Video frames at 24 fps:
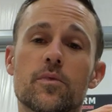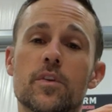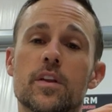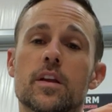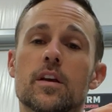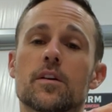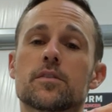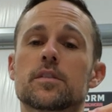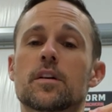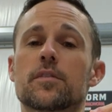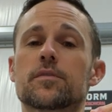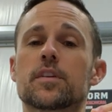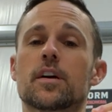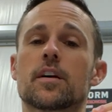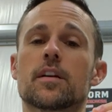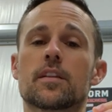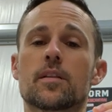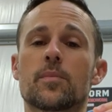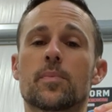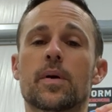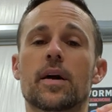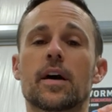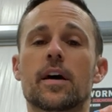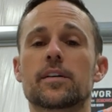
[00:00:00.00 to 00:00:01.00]
videos I've done in
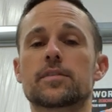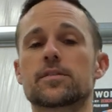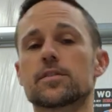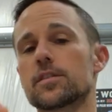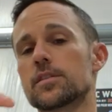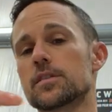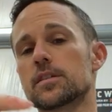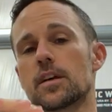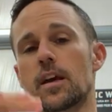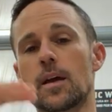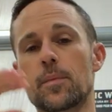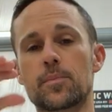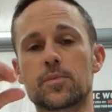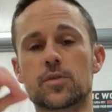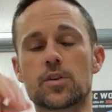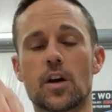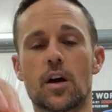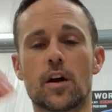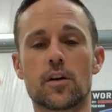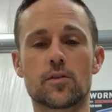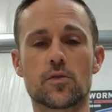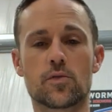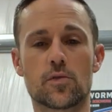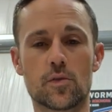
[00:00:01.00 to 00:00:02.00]
the past, just type
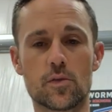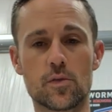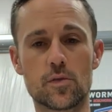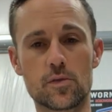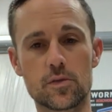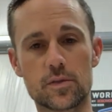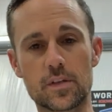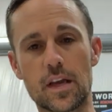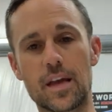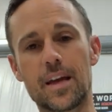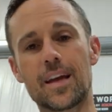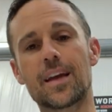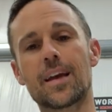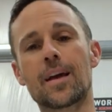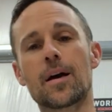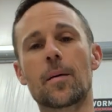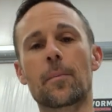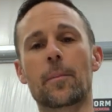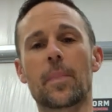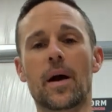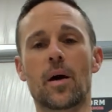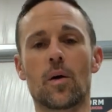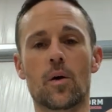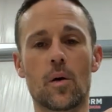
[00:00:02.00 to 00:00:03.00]
John Cruise
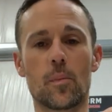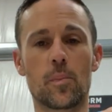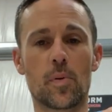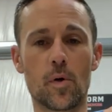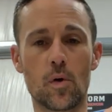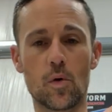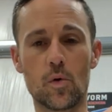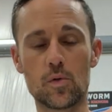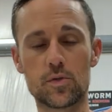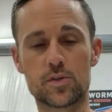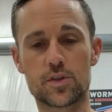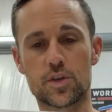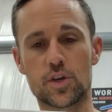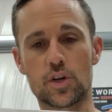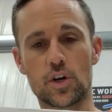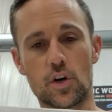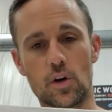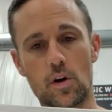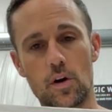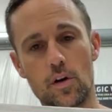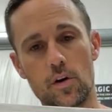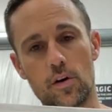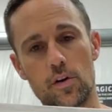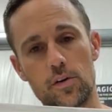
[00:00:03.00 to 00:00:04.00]
power pole
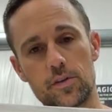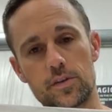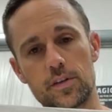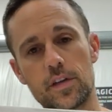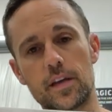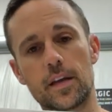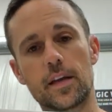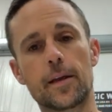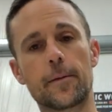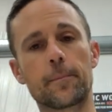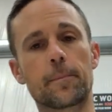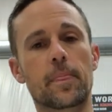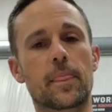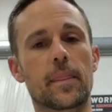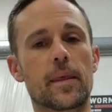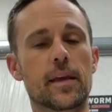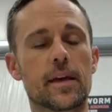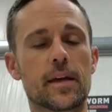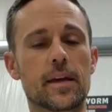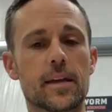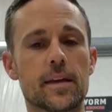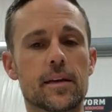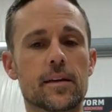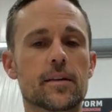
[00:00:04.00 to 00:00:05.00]
charge.
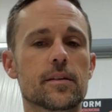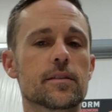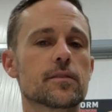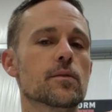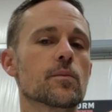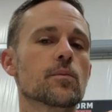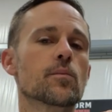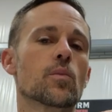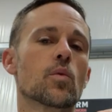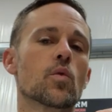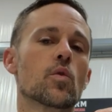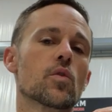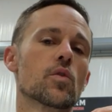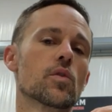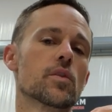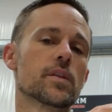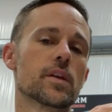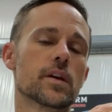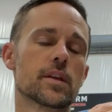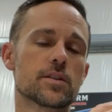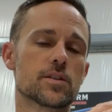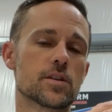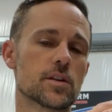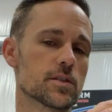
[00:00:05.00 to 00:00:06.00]
It is more
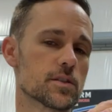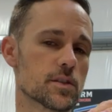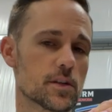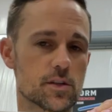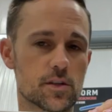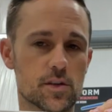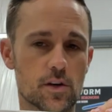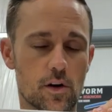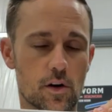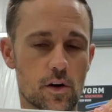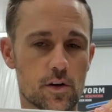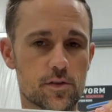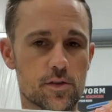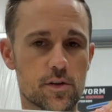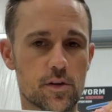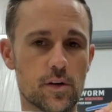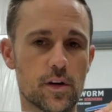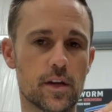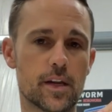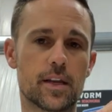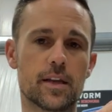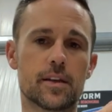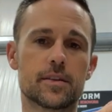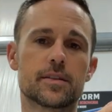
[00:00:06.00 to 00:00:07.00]
than just a charger.
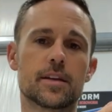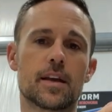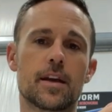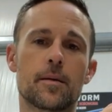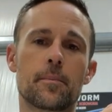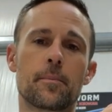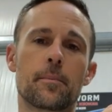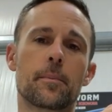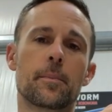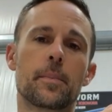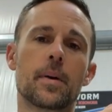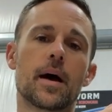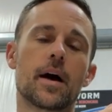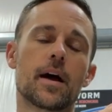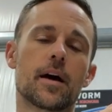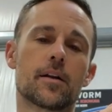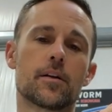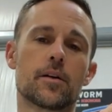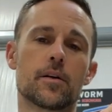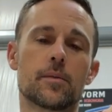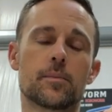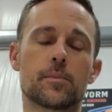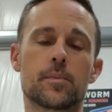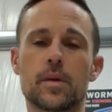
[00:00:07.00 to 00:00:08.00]
It is a
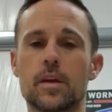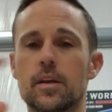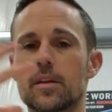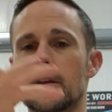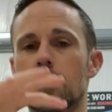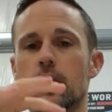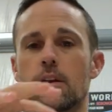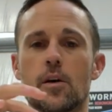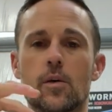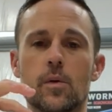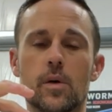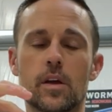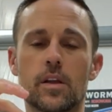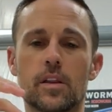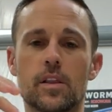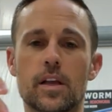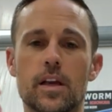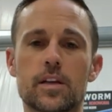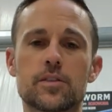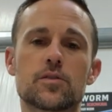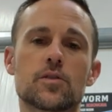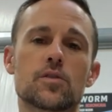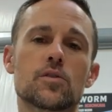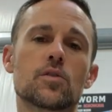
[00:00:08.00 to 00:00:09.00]
bad, you know,
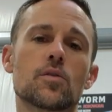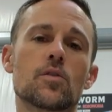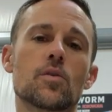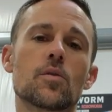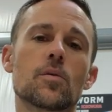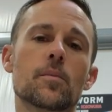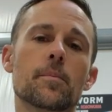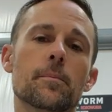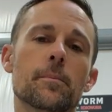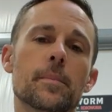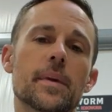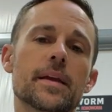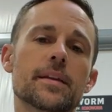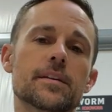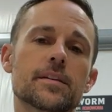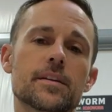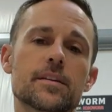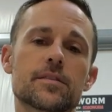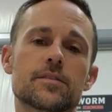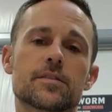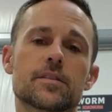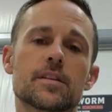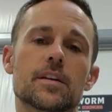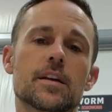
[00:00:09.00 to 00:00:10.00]
electrical
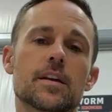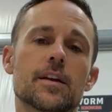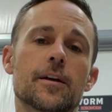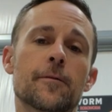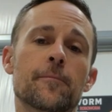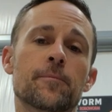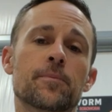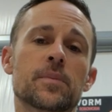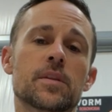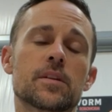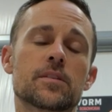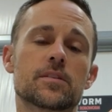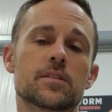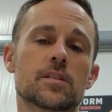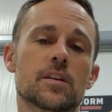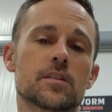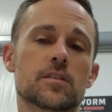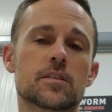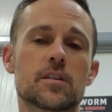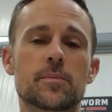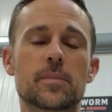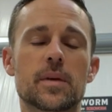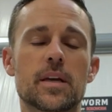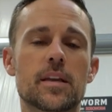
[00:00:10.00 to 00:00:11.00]
maintenance
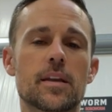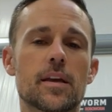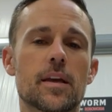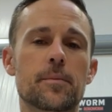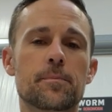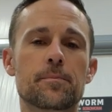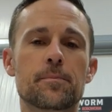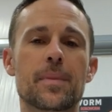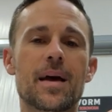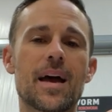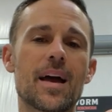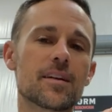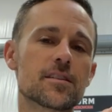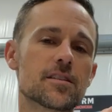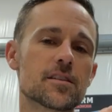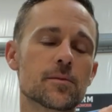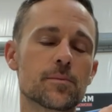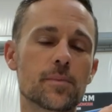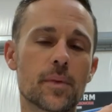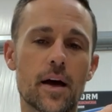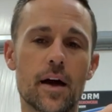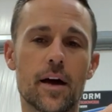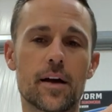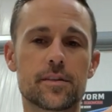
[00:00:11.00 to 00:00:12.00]
system. It
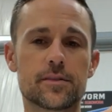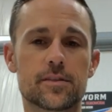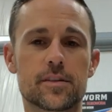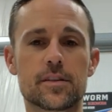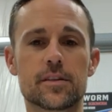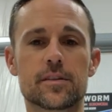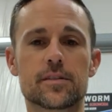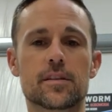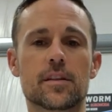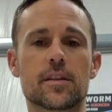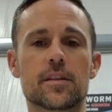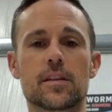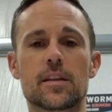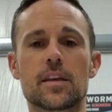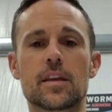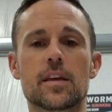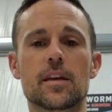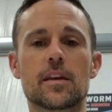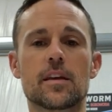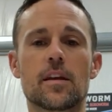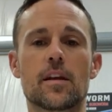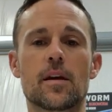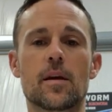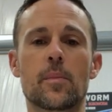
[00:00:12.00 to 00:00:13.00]
maximizes
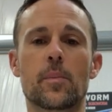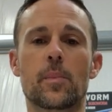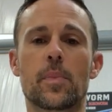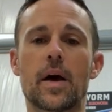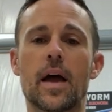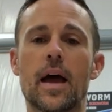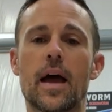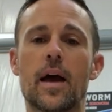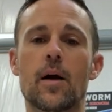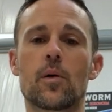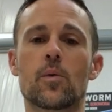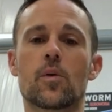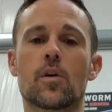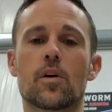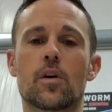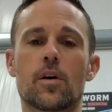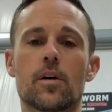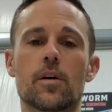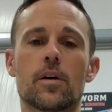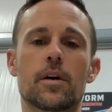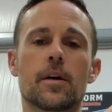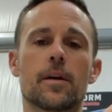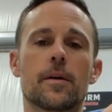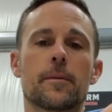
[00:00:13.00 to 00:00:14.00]
the power